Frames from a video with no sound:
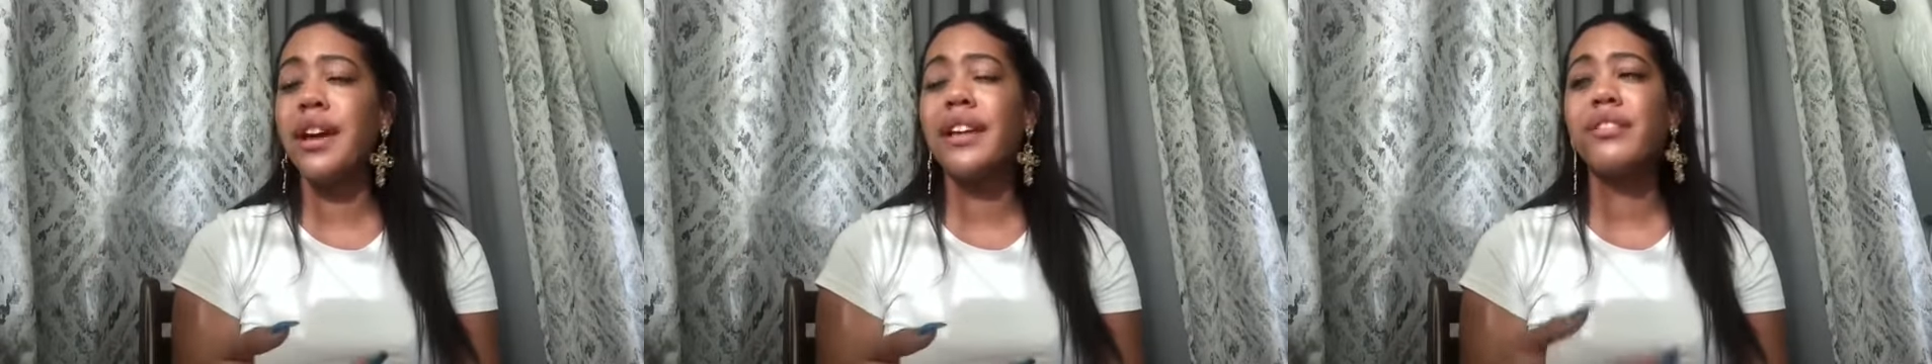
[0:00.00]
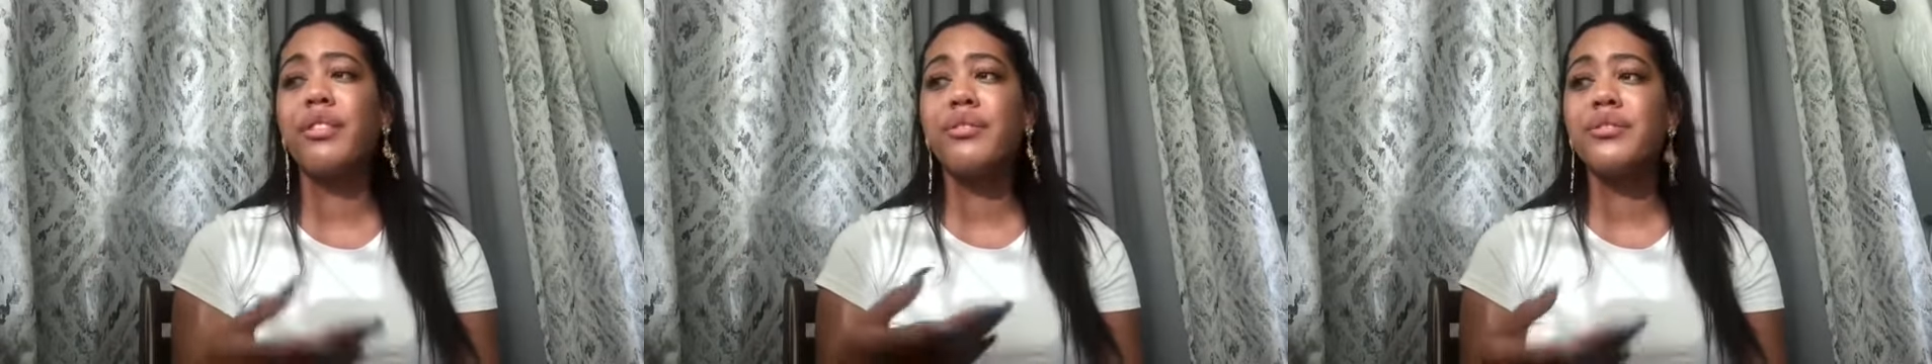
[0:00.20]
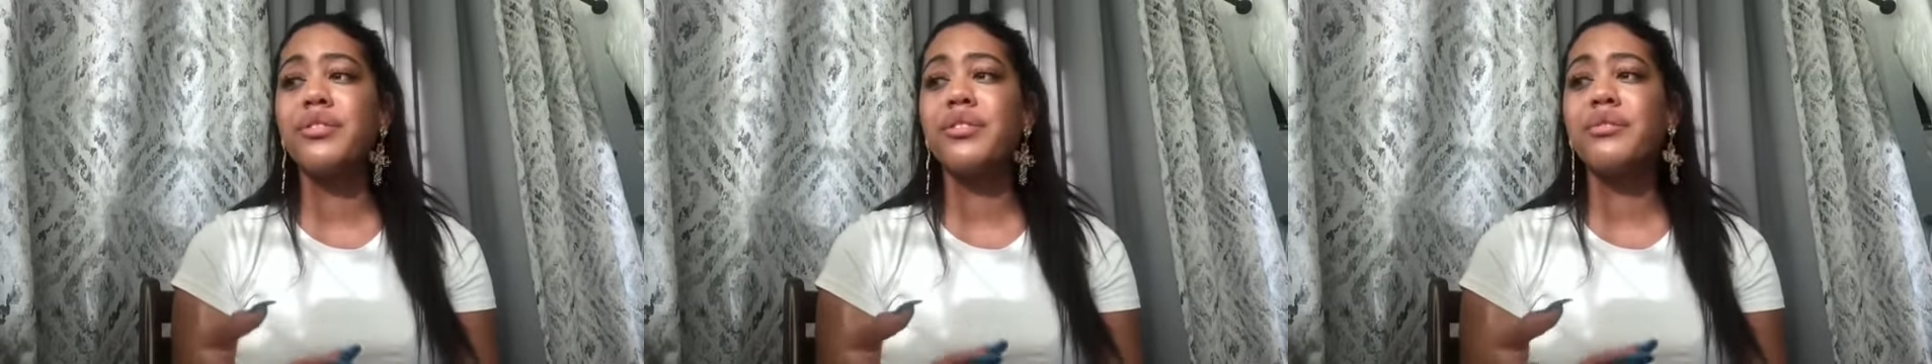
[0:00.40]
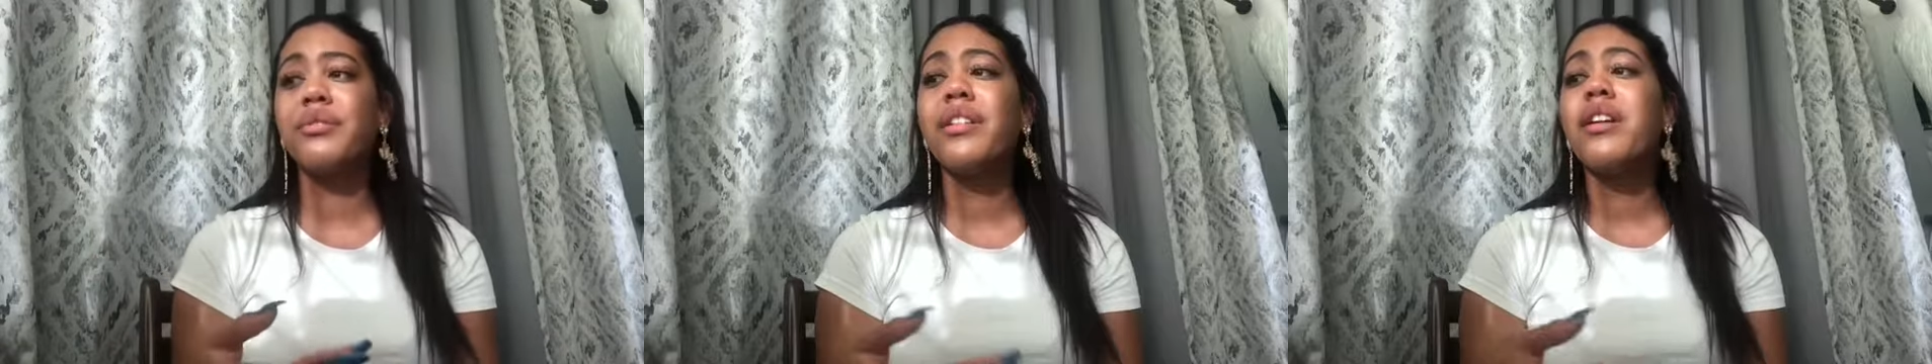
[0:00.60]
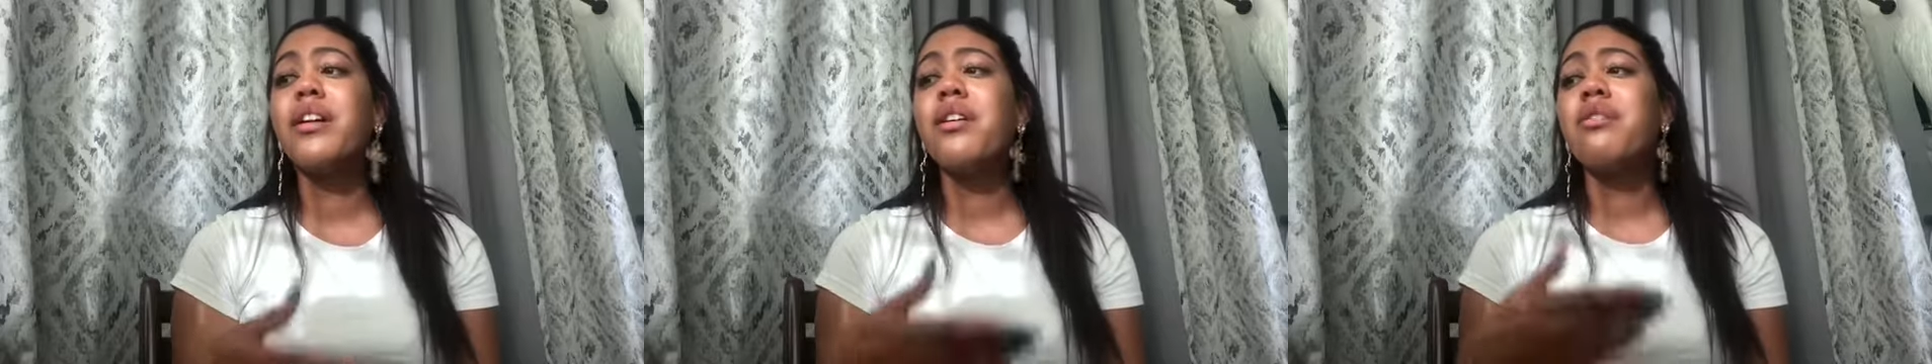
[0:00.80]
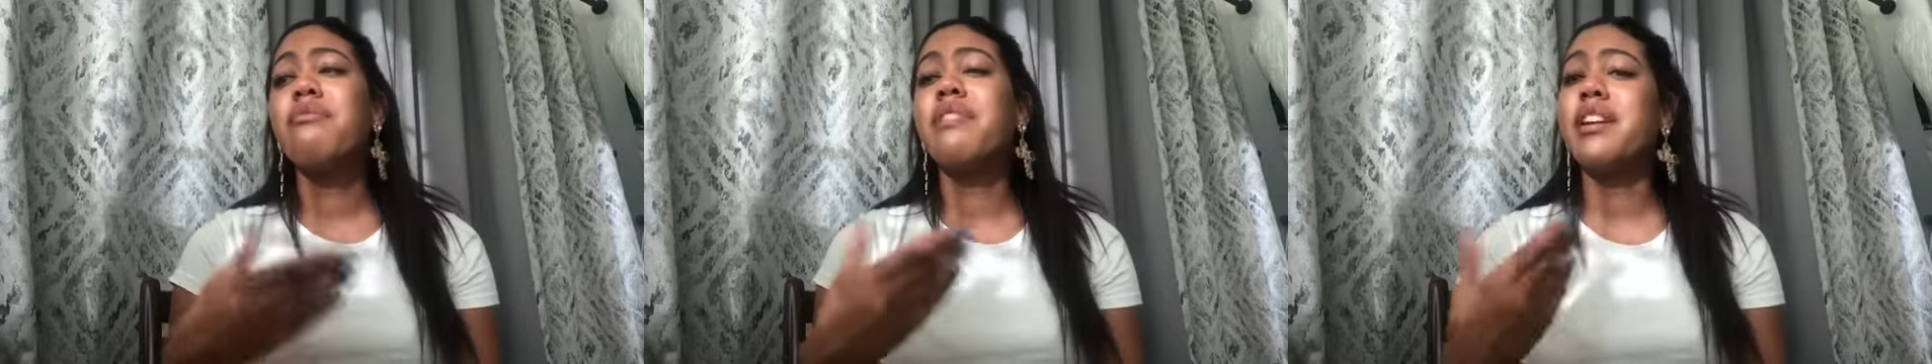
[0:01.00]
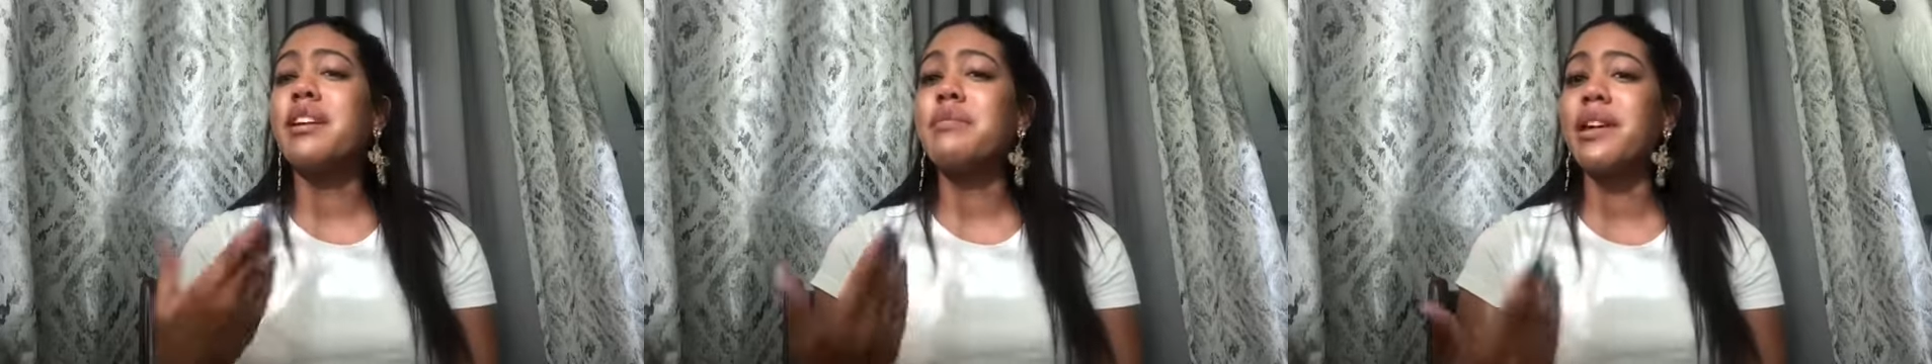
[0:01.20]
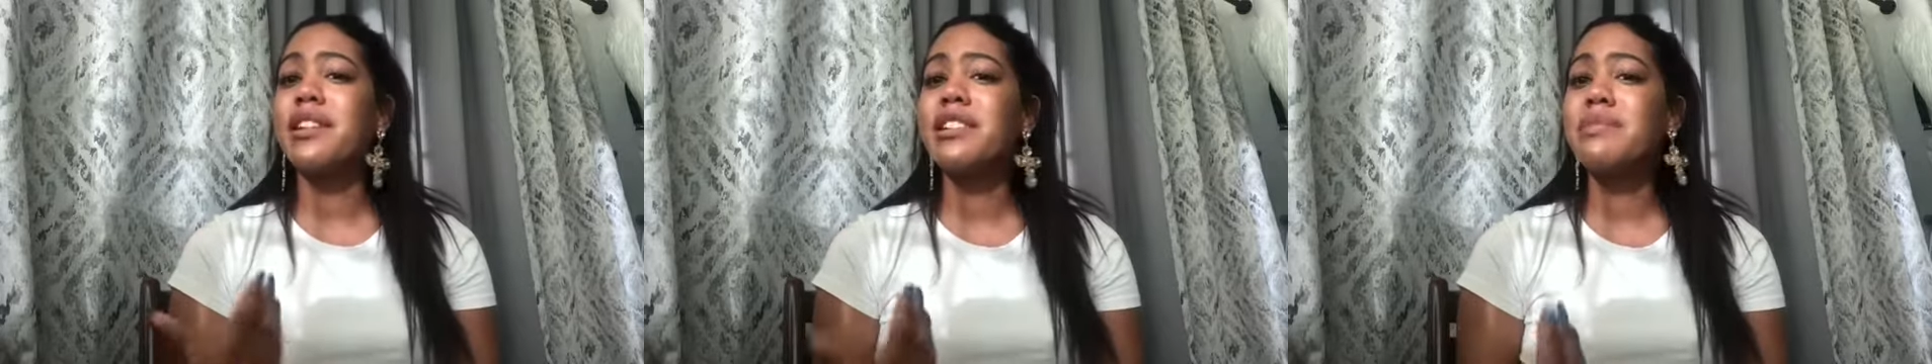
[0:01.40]
And also
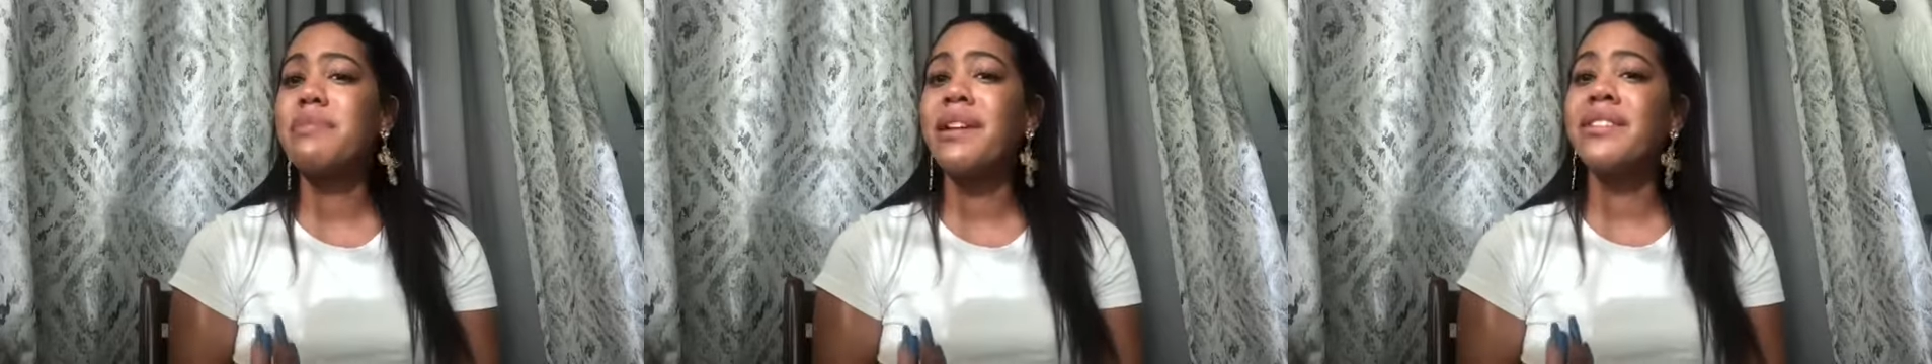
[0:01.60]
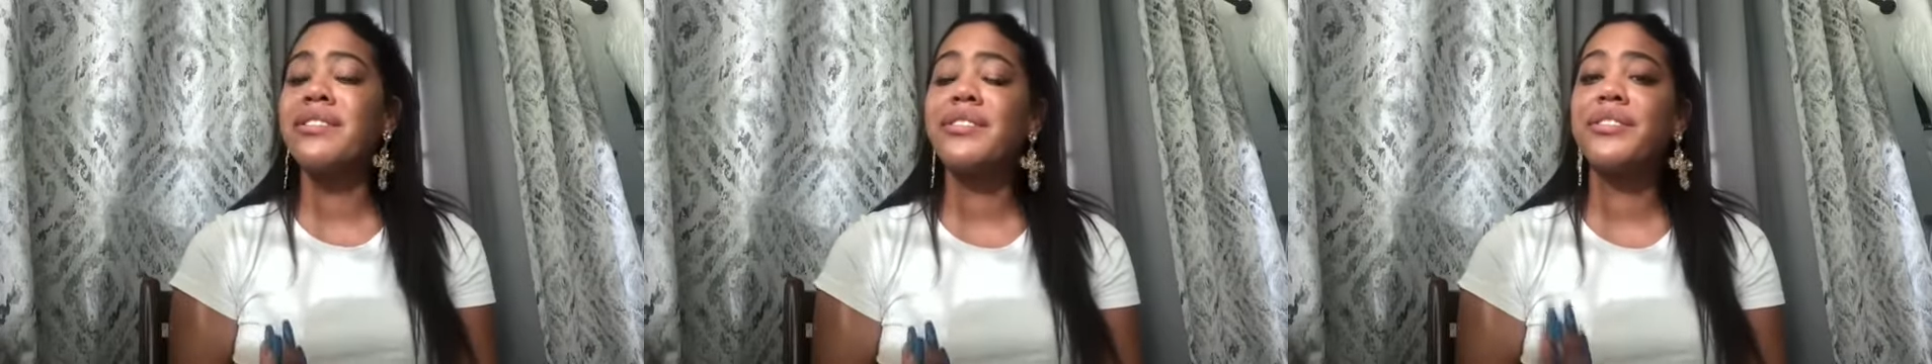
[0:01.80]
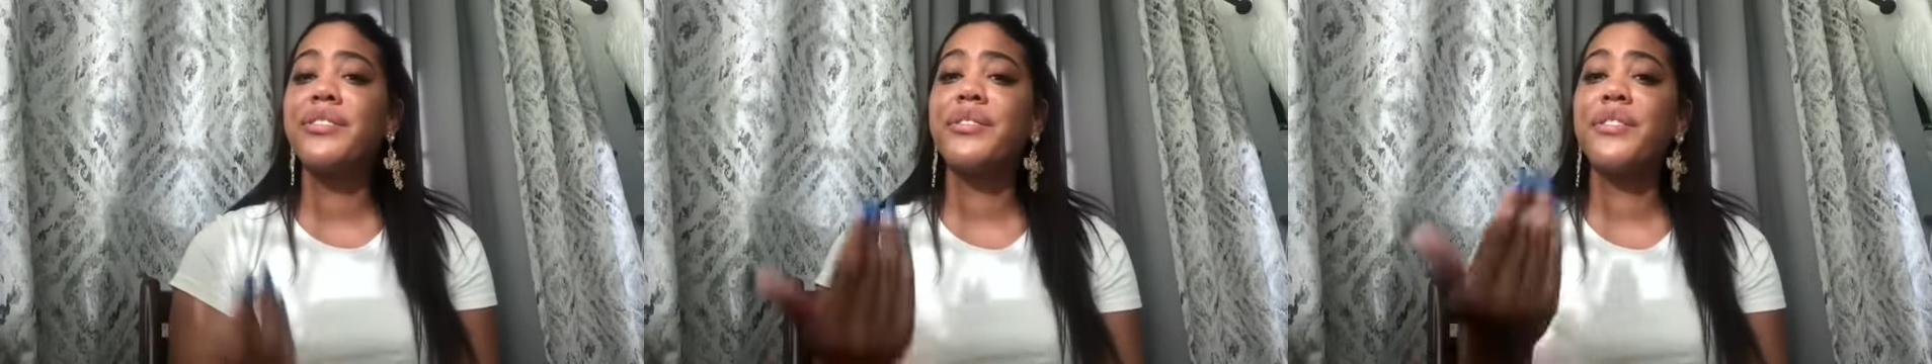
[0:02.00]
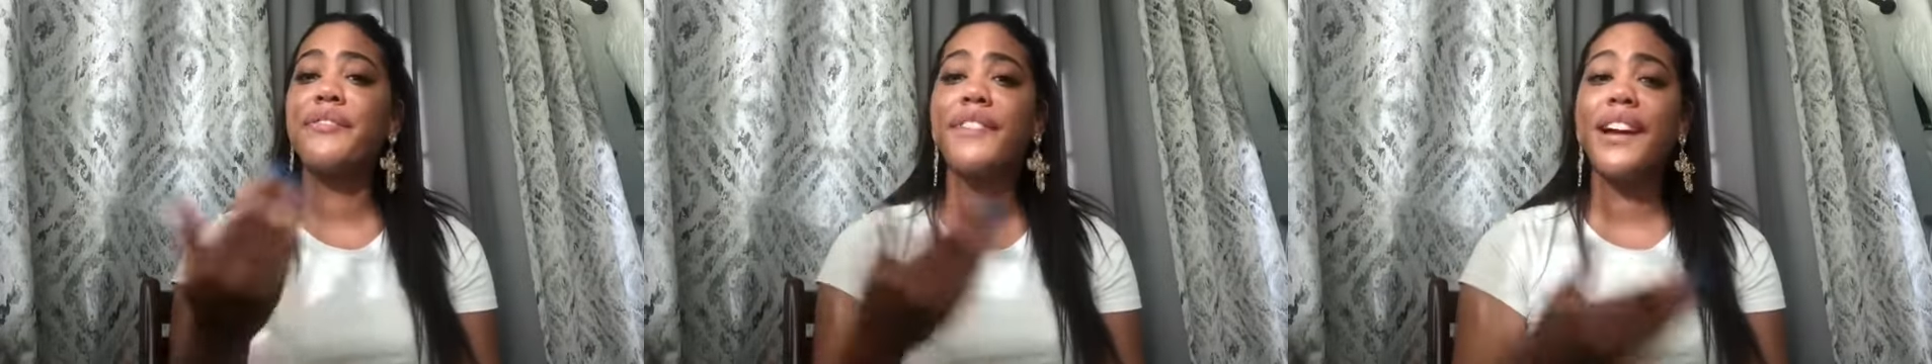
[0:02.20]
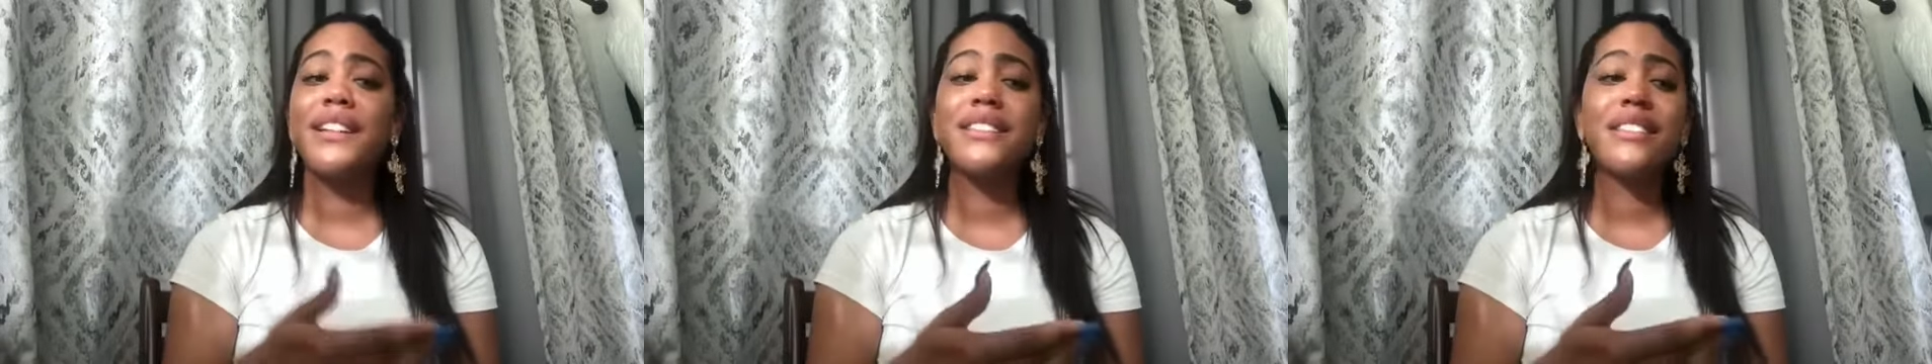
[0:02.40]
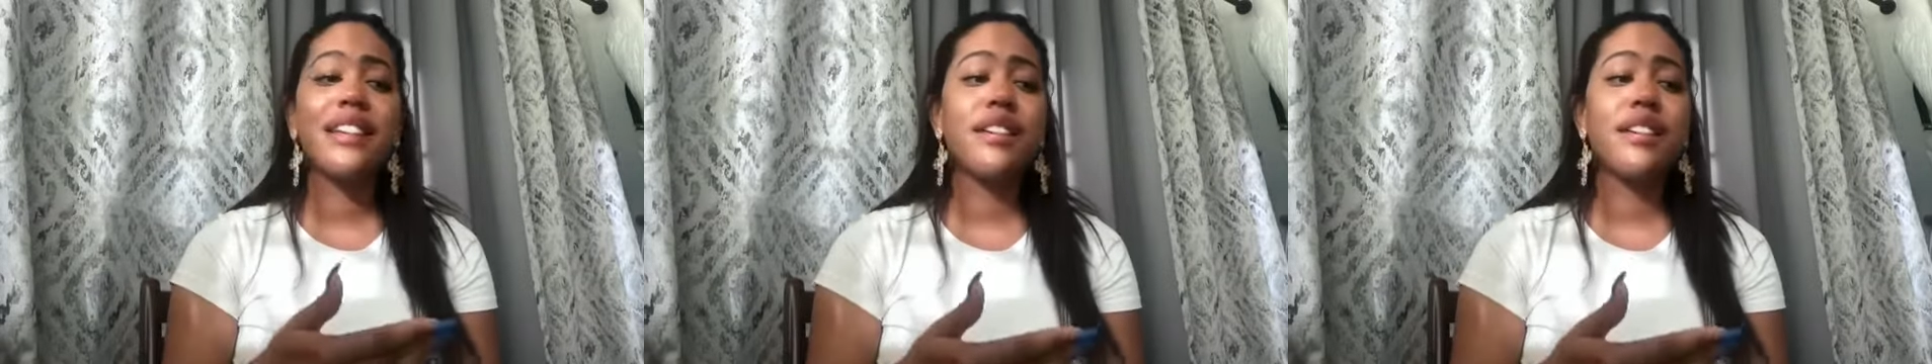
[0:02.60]
recommend his page to your friends,